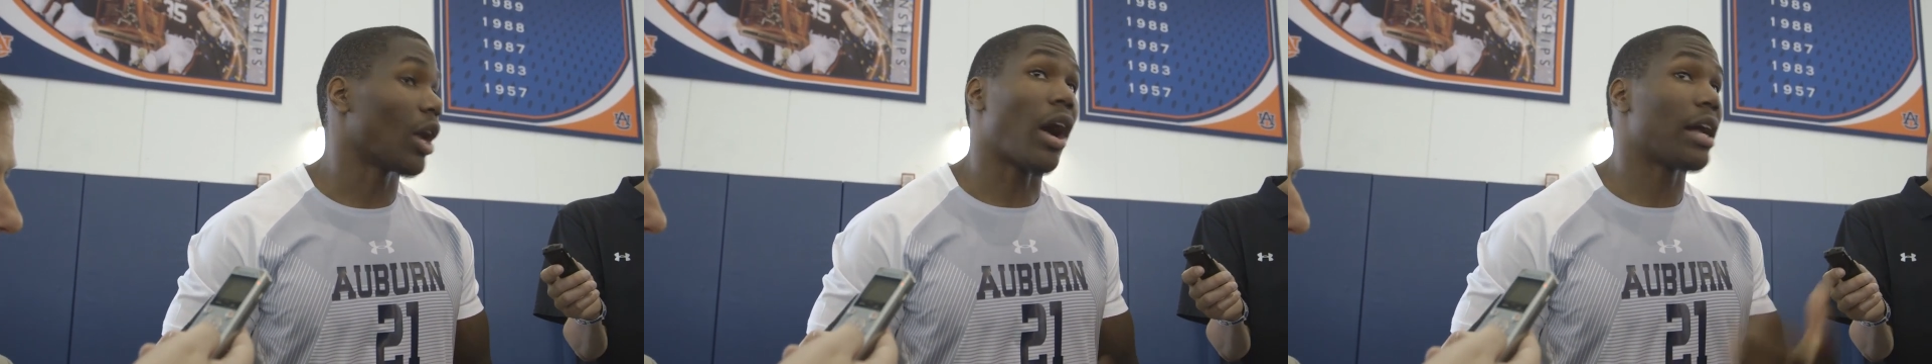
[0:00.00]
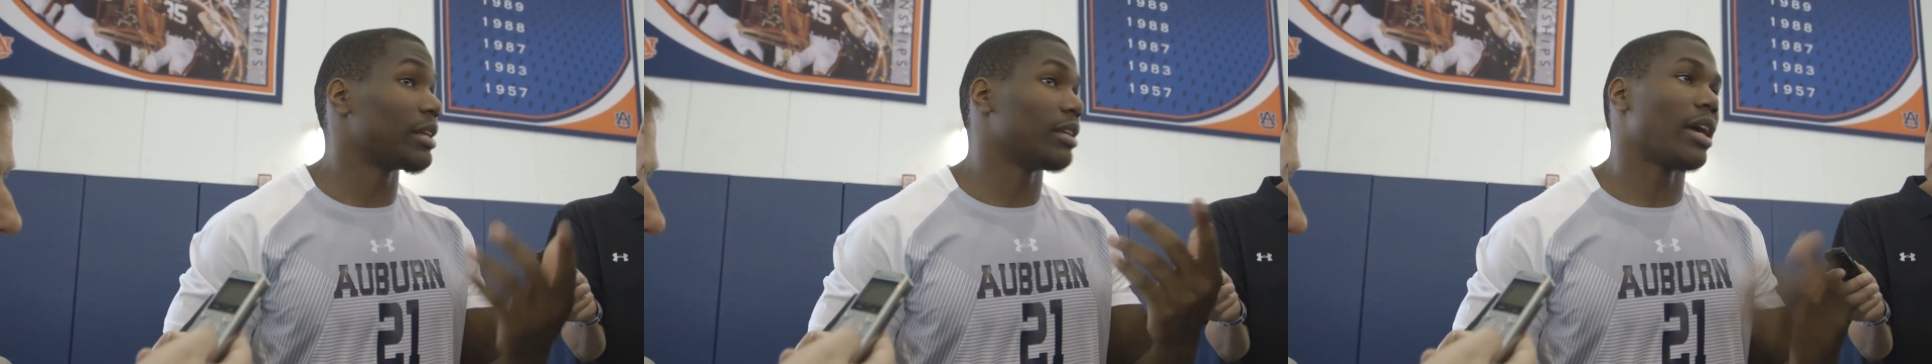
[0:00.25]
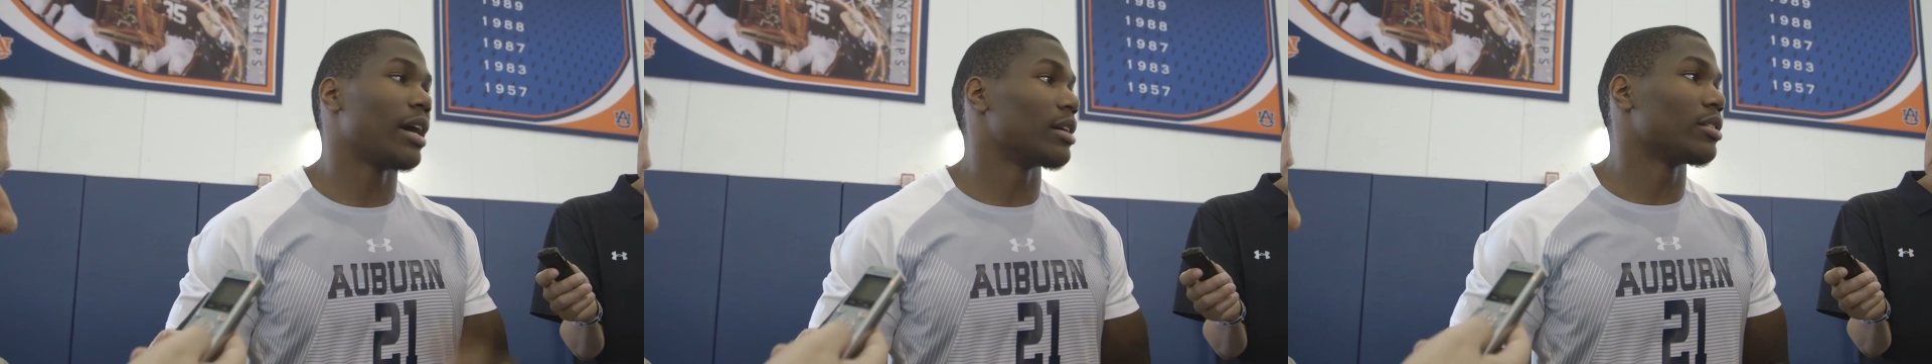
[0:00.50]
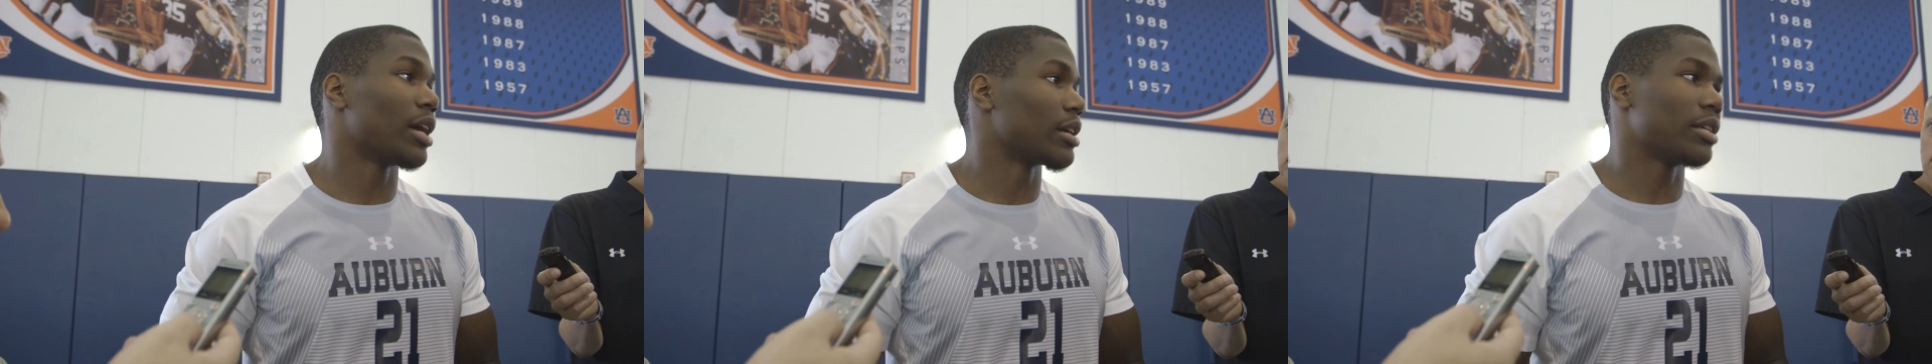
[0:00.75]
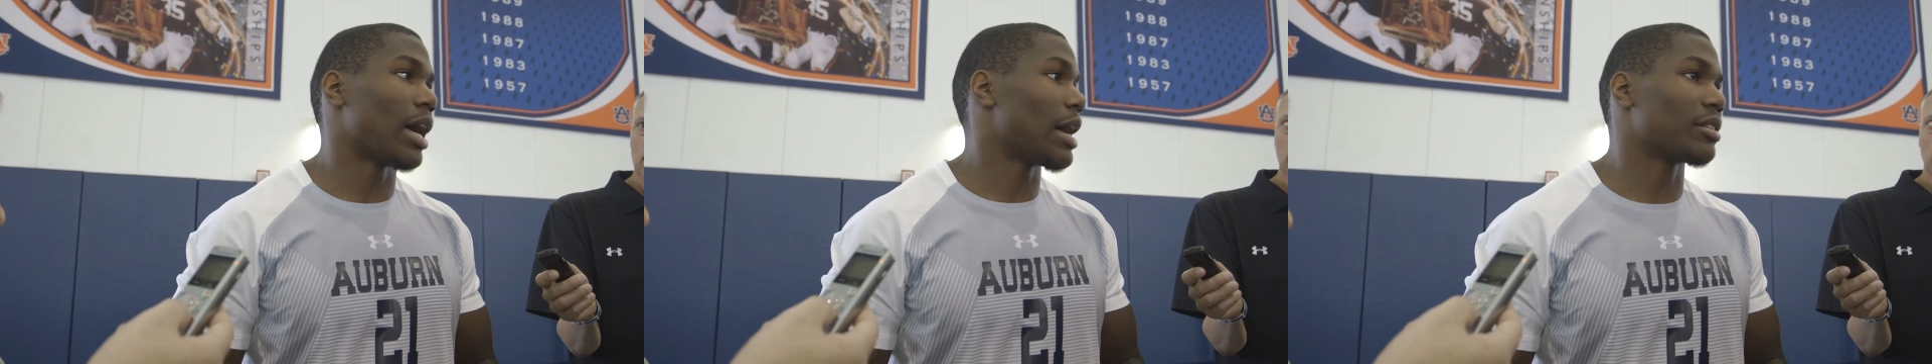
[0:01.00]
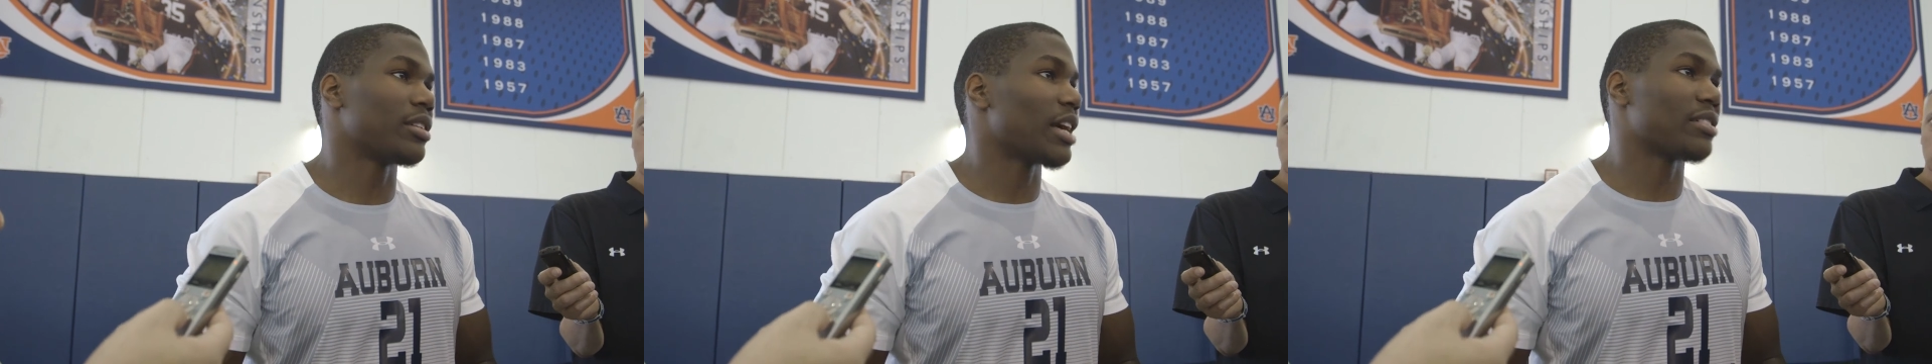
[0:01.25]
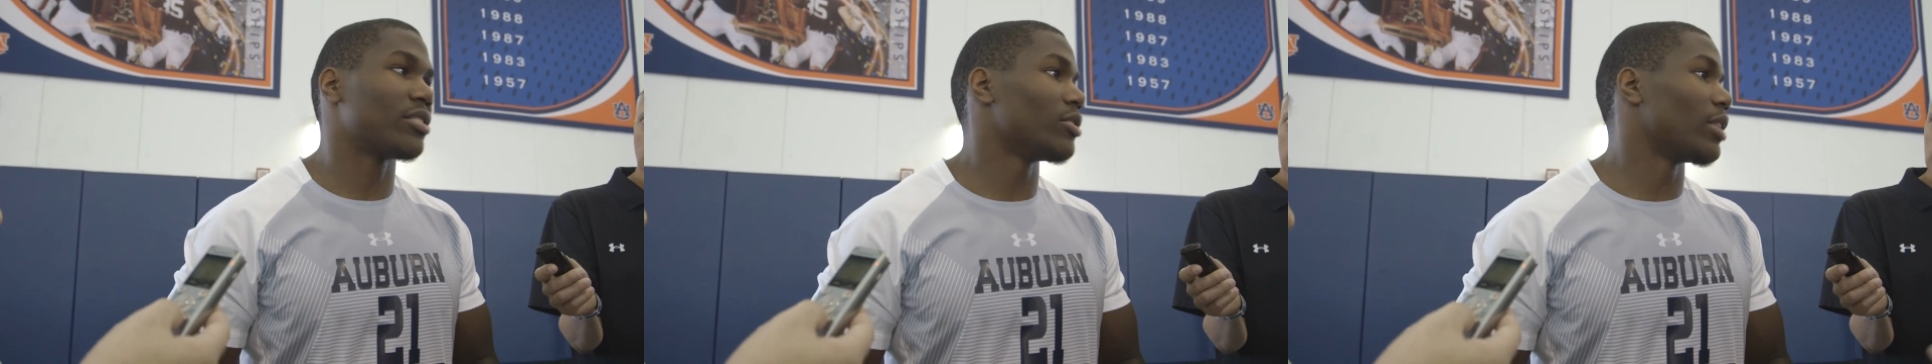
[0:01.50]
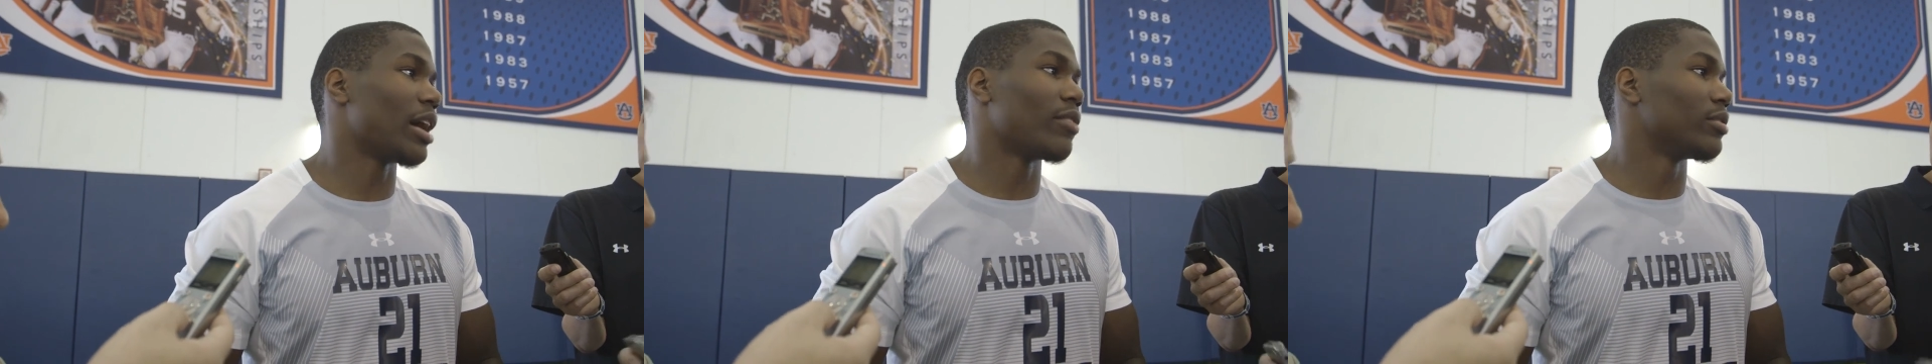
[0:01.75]
Oh, I didn't Like, yeah, yeah I, I
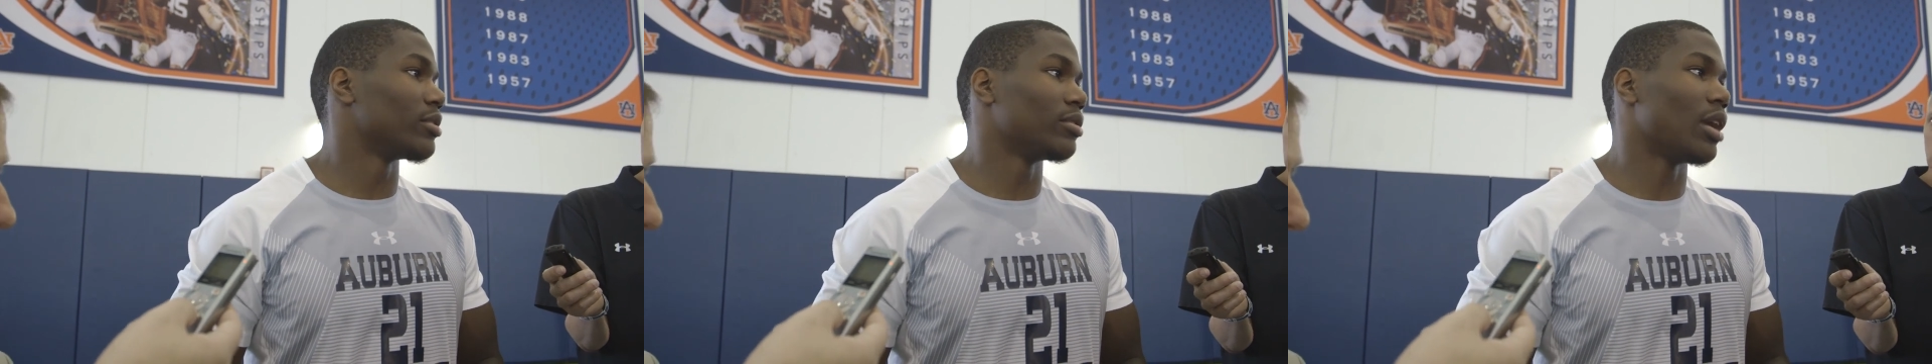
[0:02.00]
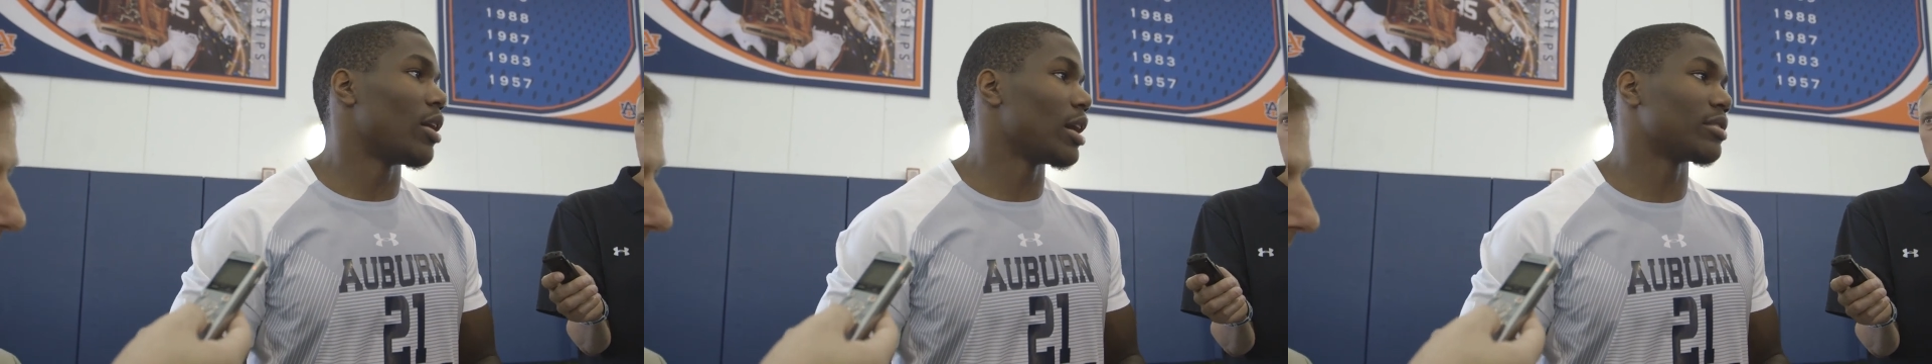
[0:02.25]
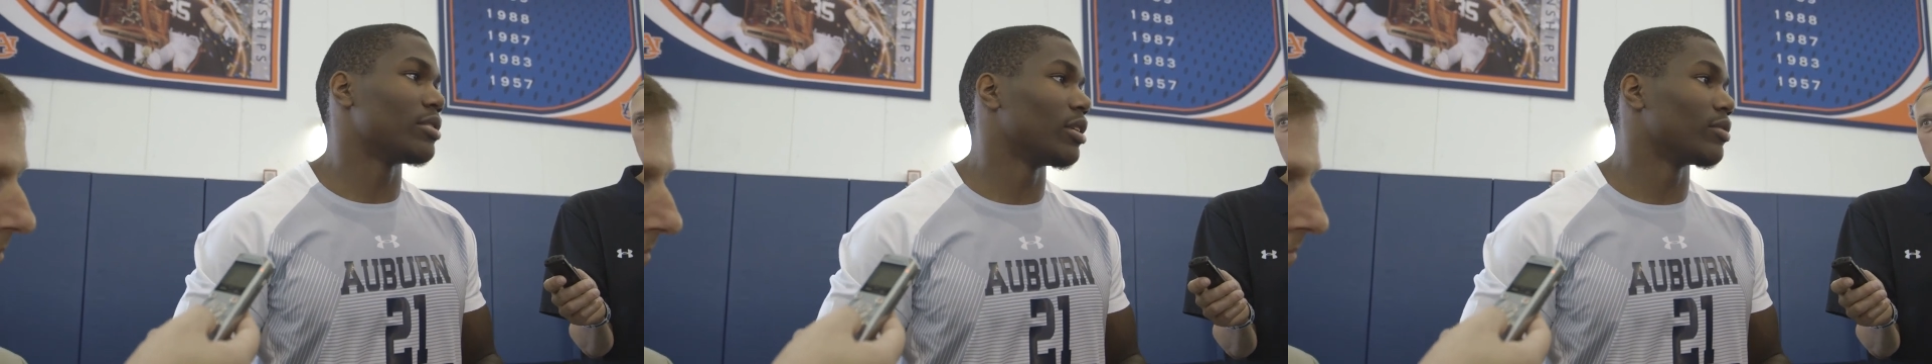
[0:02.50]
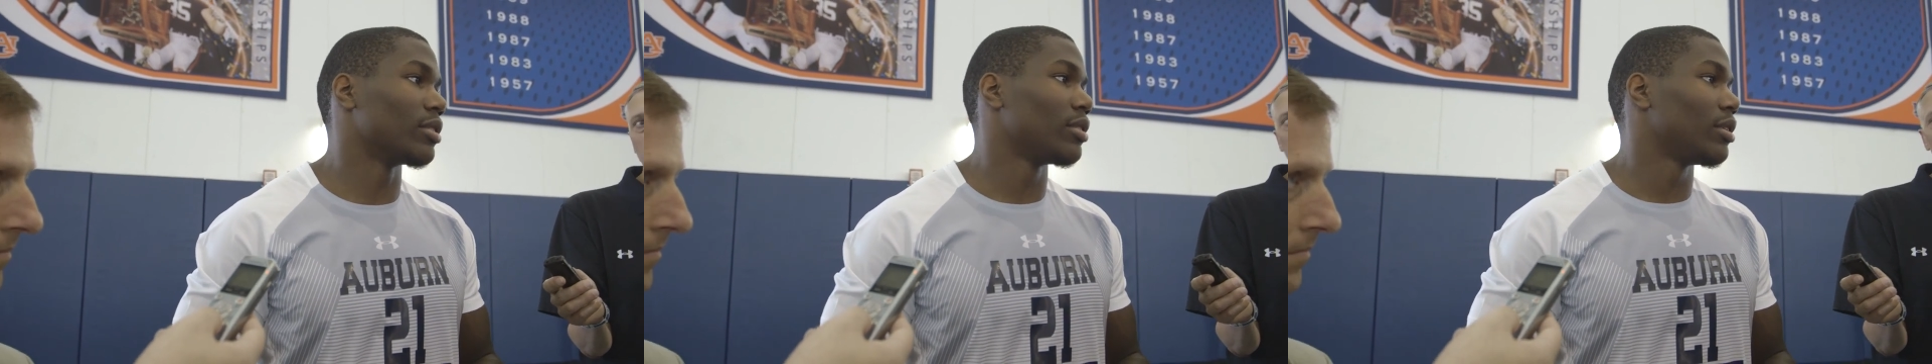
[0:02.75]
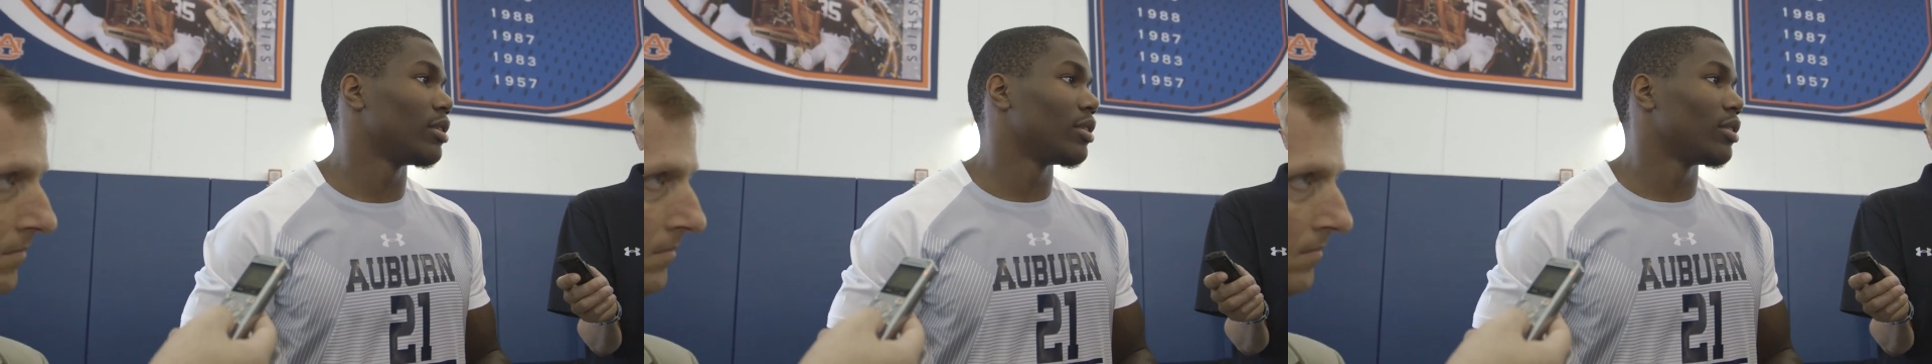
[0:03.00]
still yeah, haven't. No, so I if I told you like you